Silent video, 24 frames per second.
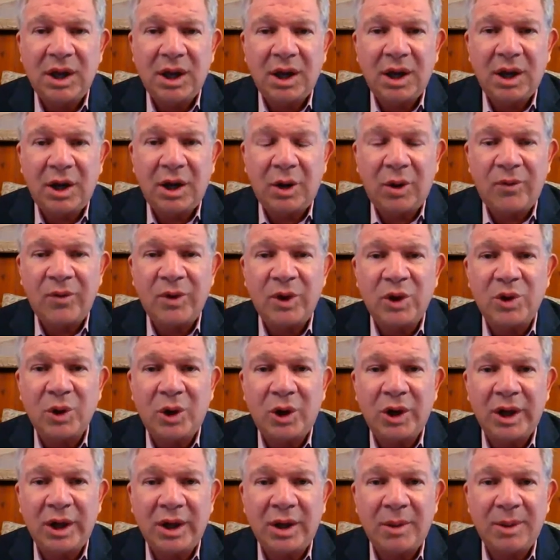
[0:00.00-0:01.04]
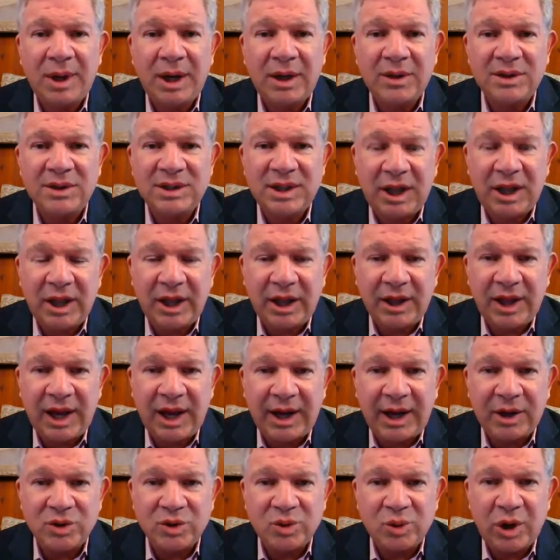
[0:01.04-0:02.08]
You know, if you're talking about selling the
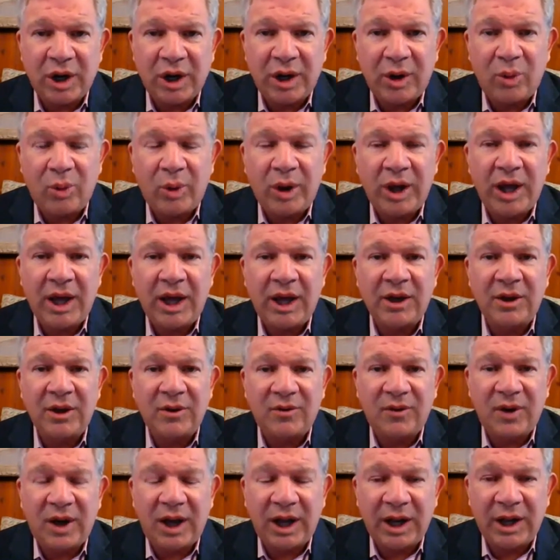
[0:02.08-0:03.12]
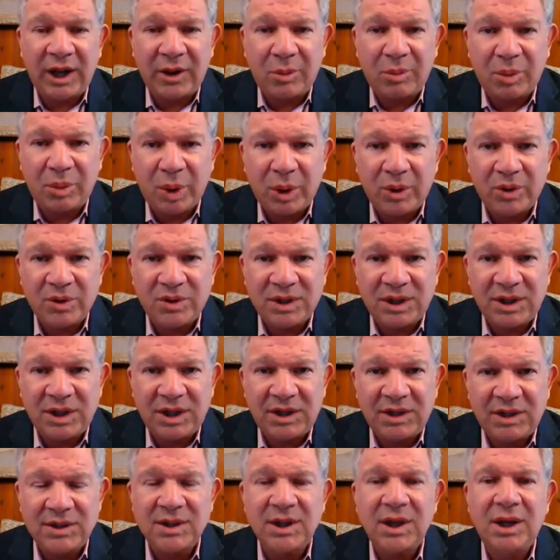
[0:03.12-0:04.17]
house right away and dividing the
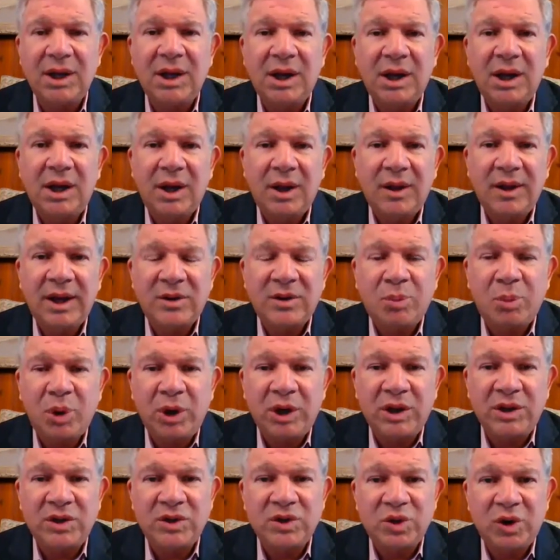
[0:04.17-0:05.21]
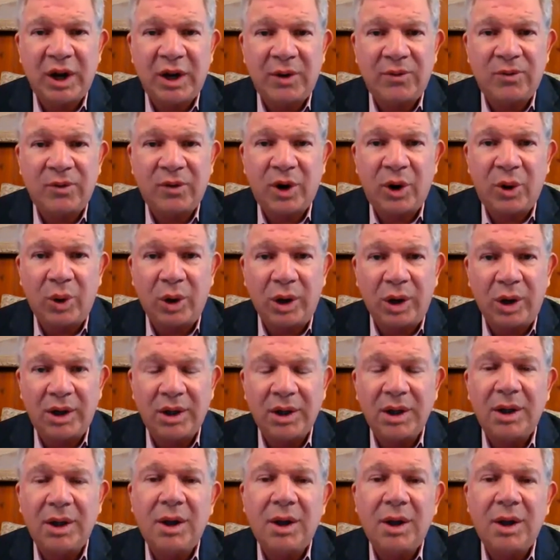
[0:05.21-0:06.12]
proceeds, that's pretty straightforward.